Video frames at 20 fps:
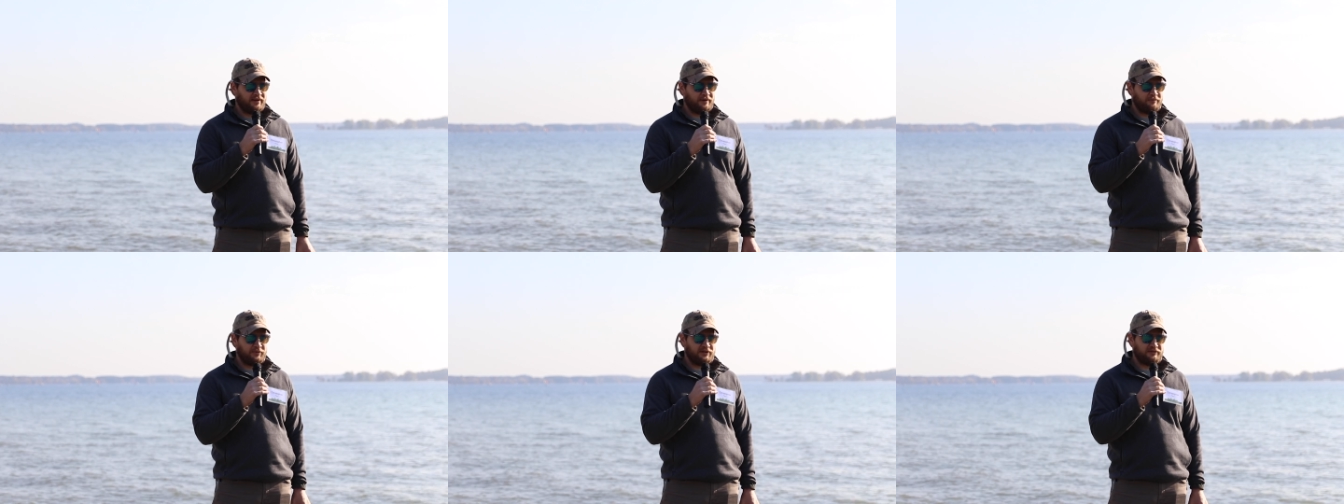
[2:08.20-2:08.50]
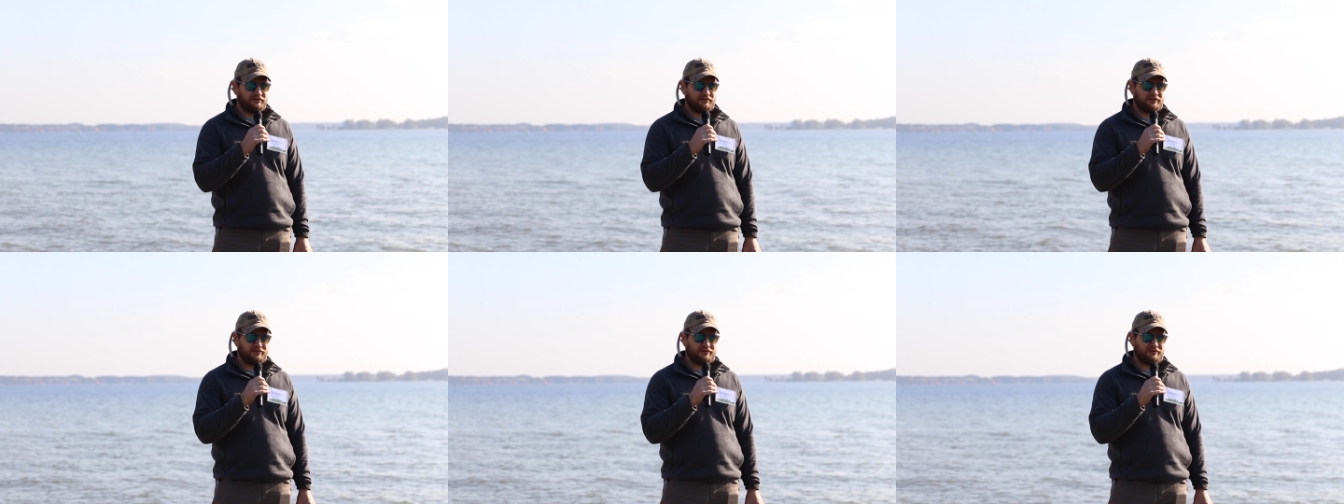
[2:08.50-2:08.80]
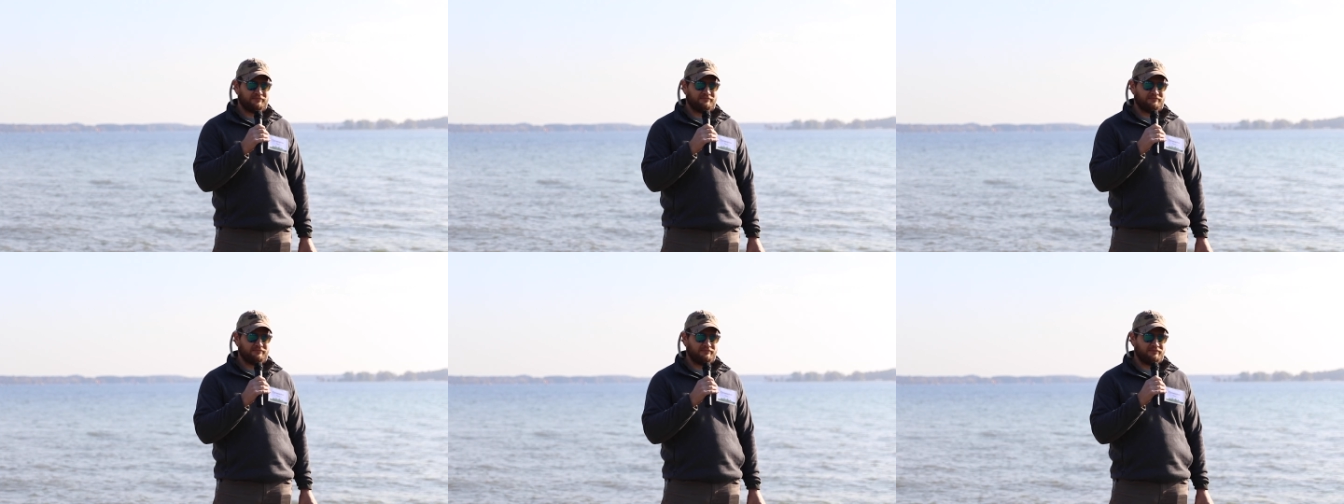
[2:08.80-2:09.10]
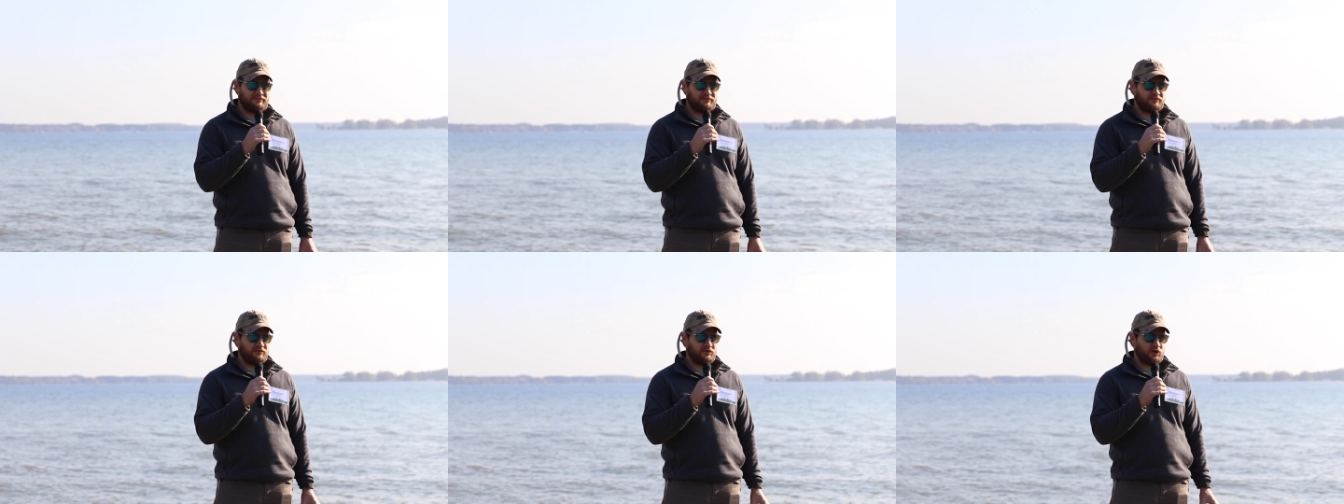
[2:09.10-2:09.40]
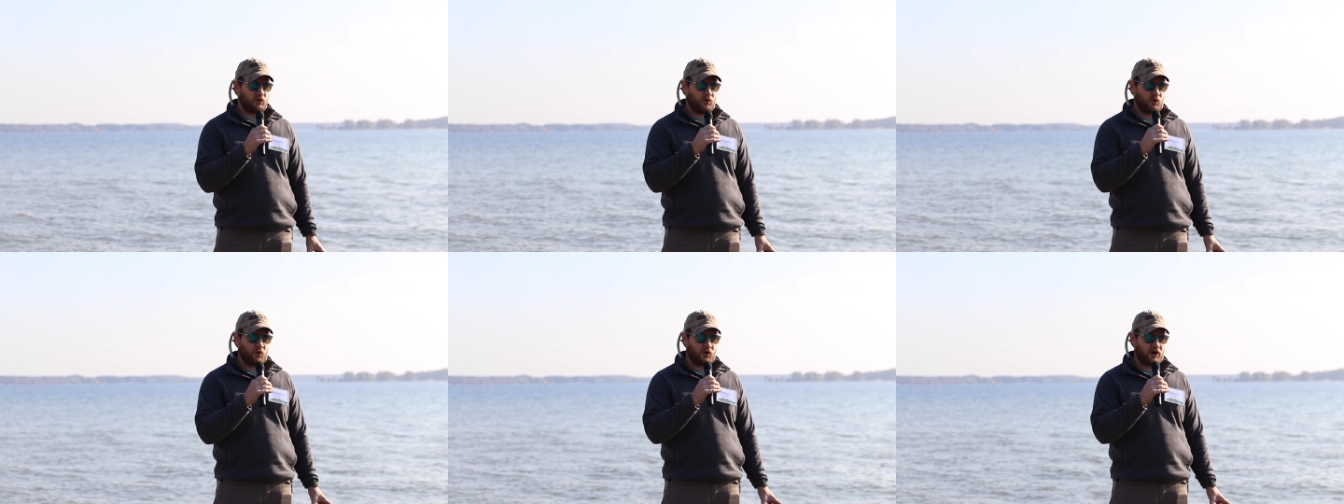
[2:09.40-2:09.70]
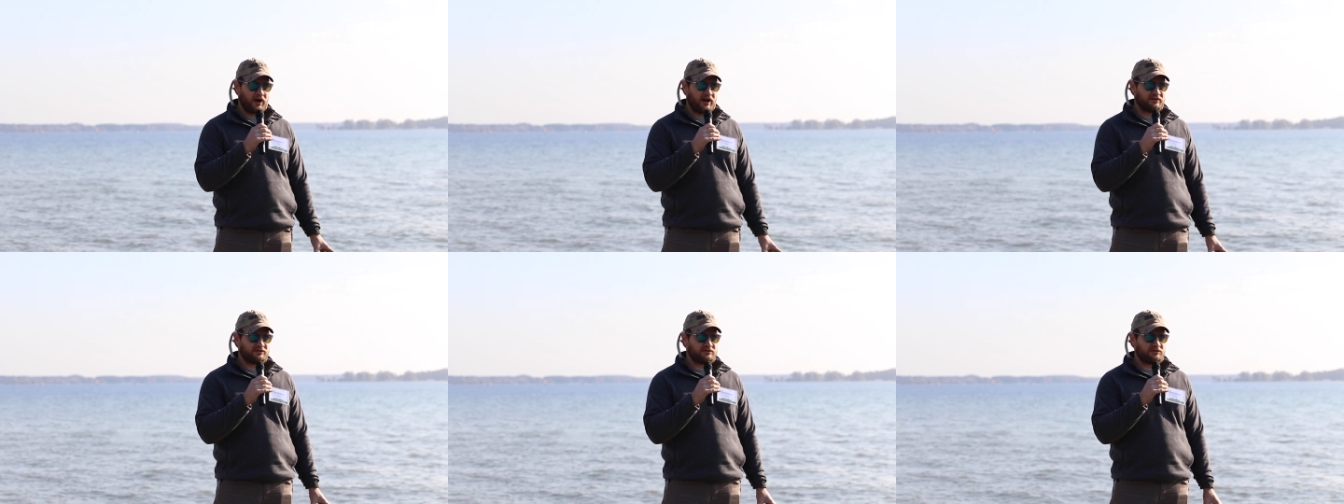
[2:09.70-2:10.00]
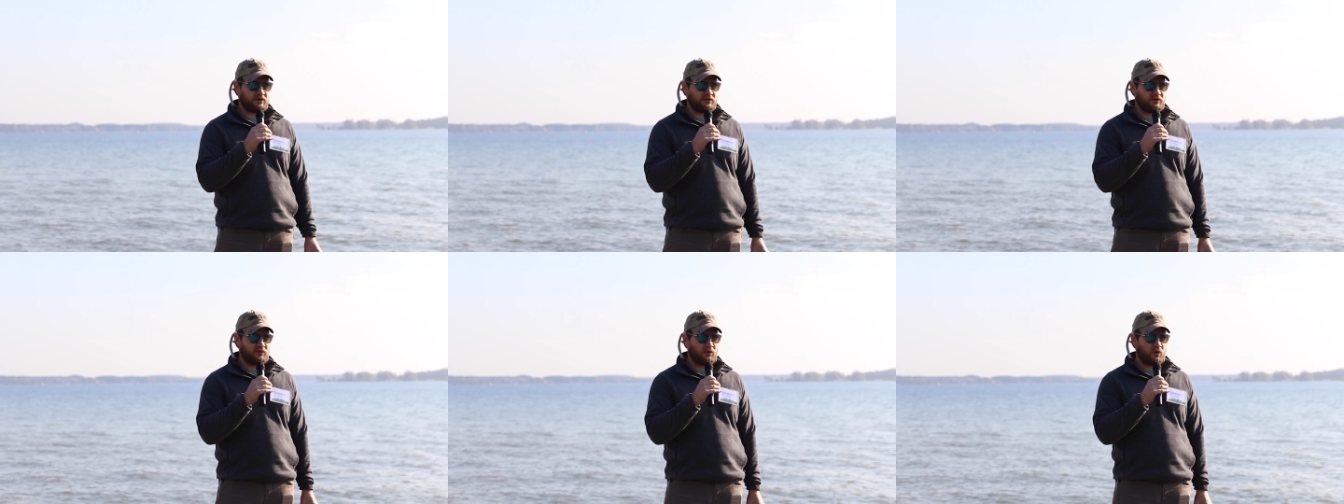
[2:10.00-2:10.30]
I mean, the, the Corps has
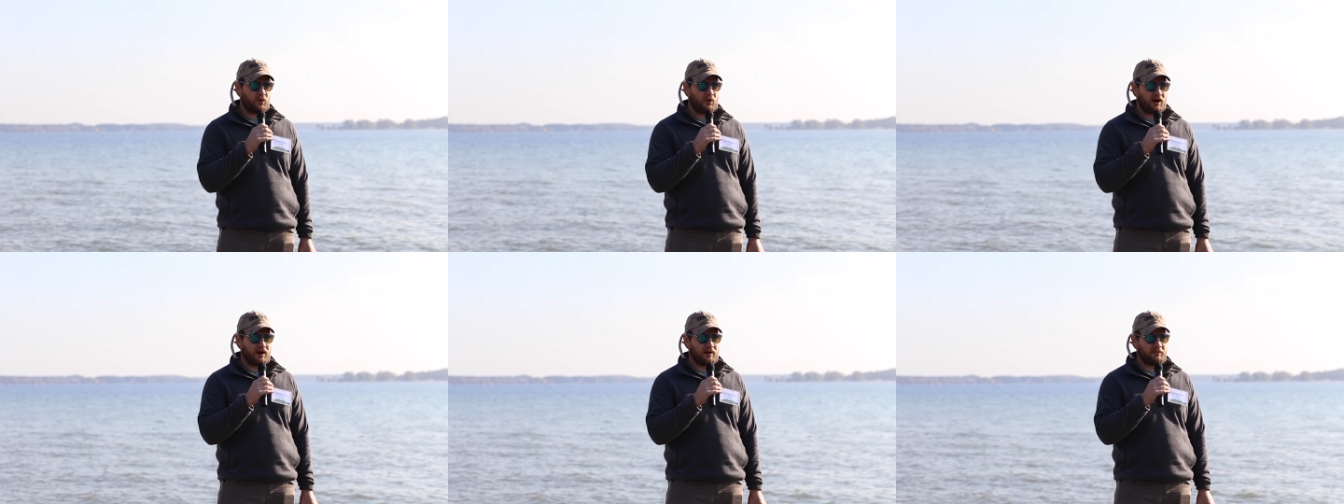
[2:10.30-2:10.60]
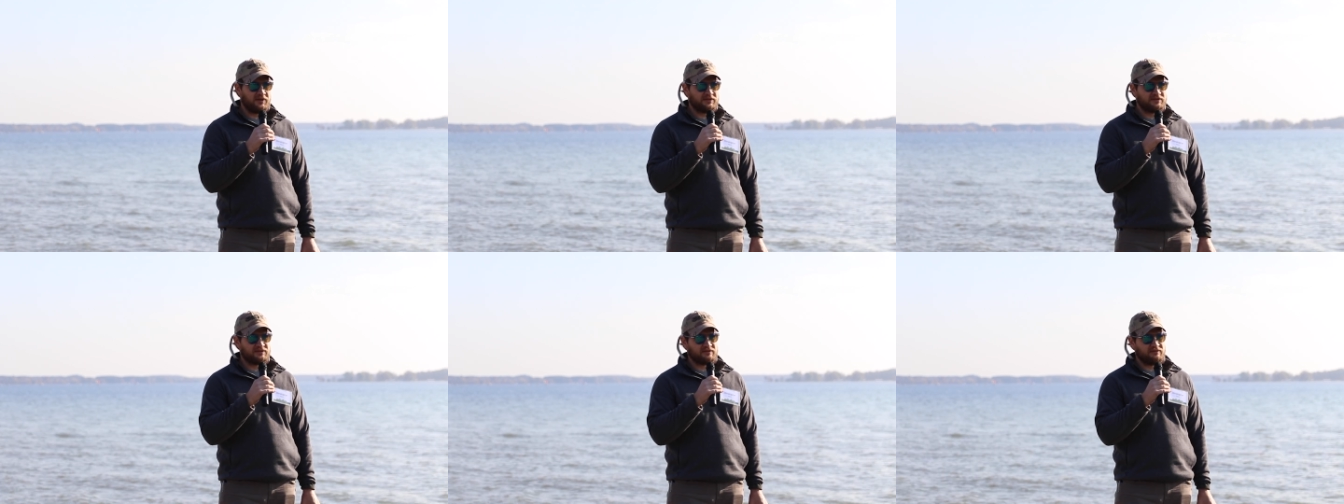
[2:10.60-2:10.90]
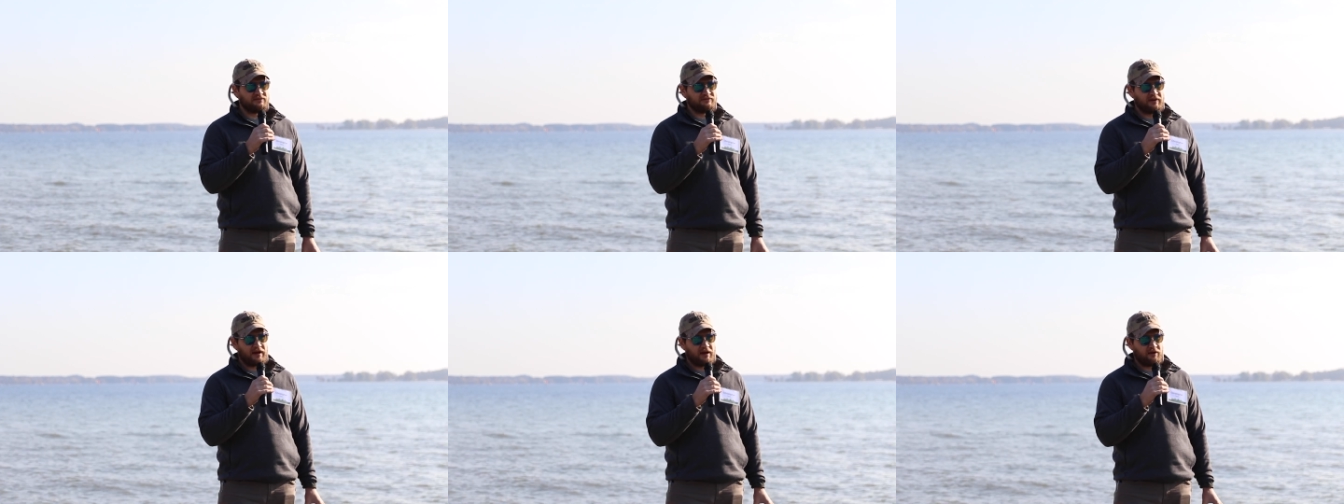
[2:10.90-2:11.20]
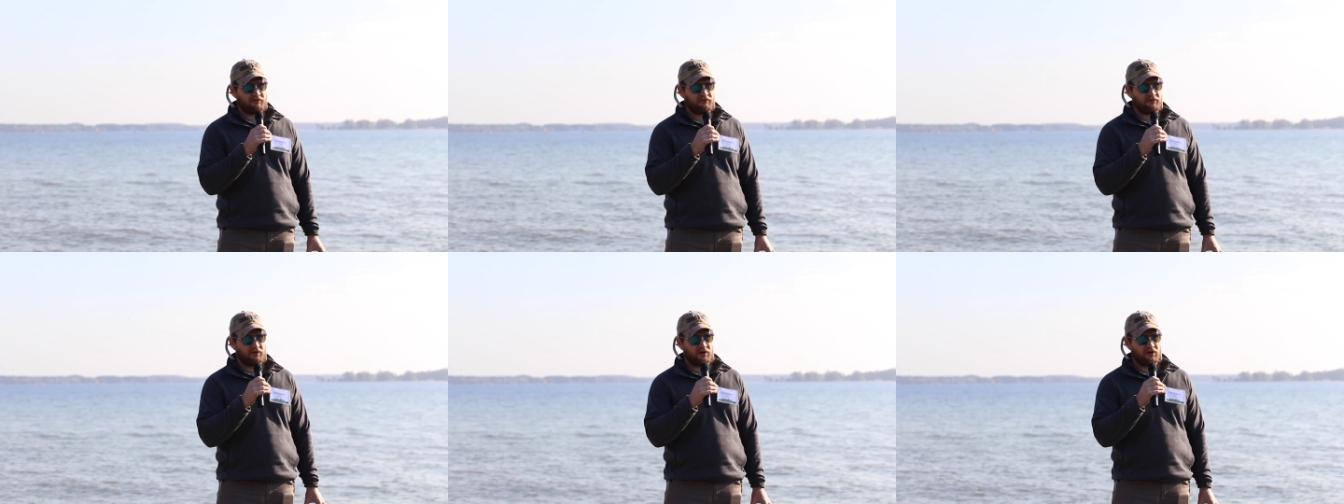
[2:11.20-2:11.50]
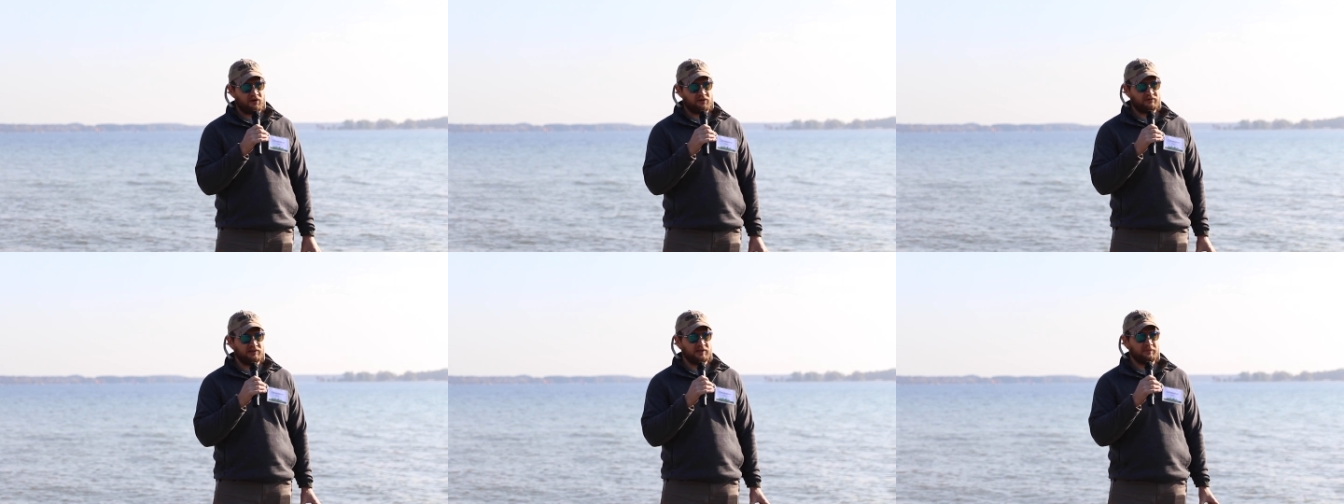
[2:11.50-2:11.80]
certain requirements of how far,